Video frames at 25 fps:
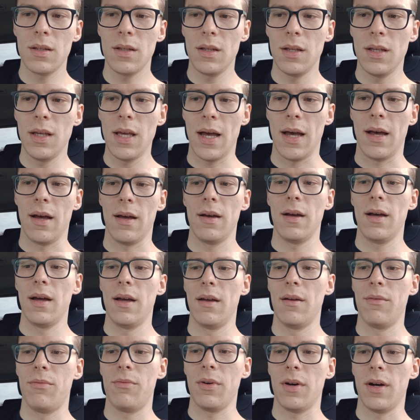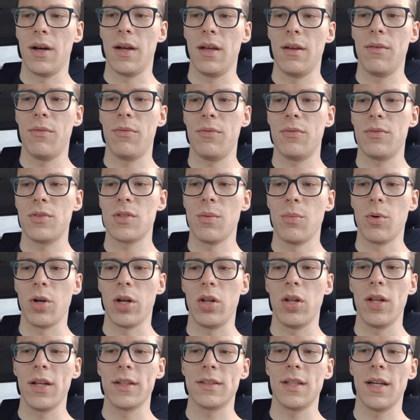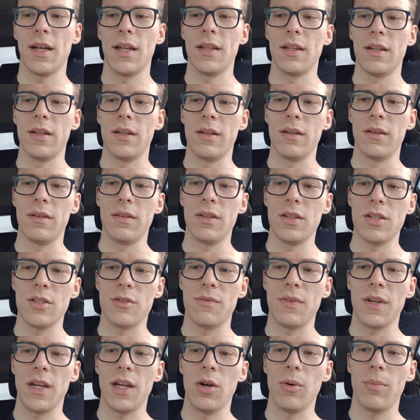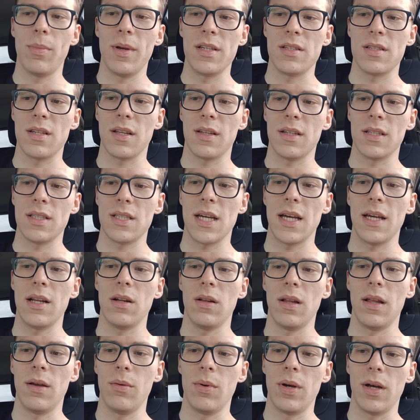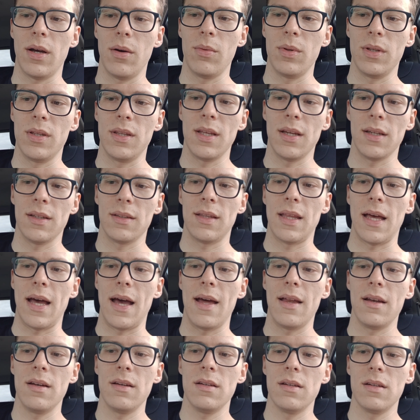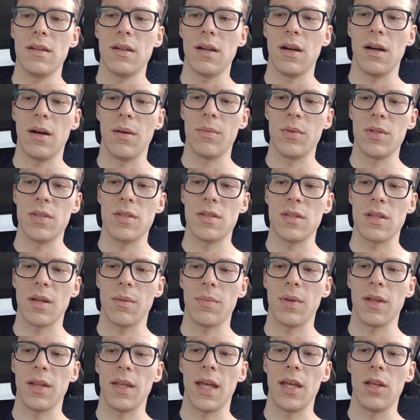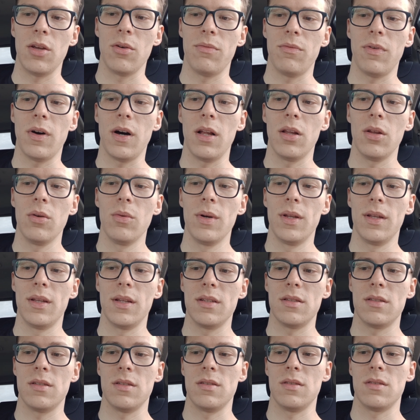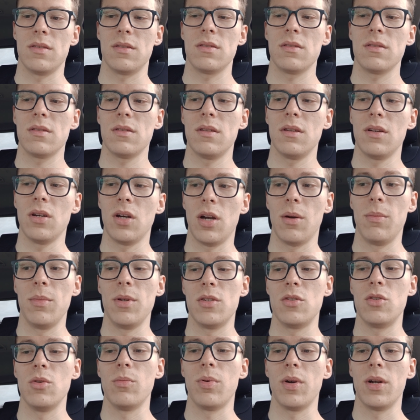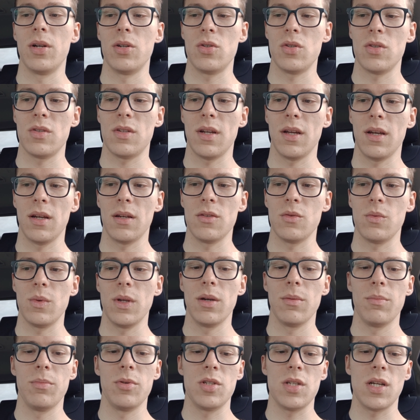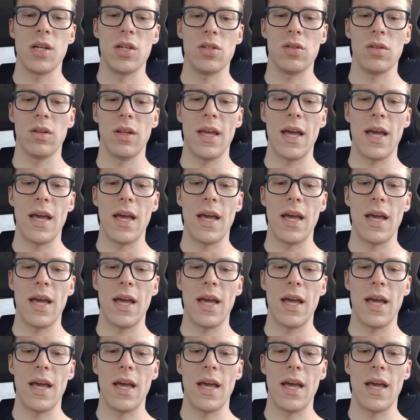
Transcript: yeah, if someone clicked on this video based on the title, I would think that this is something that you follow, and this is going to be super interesting because we could potentially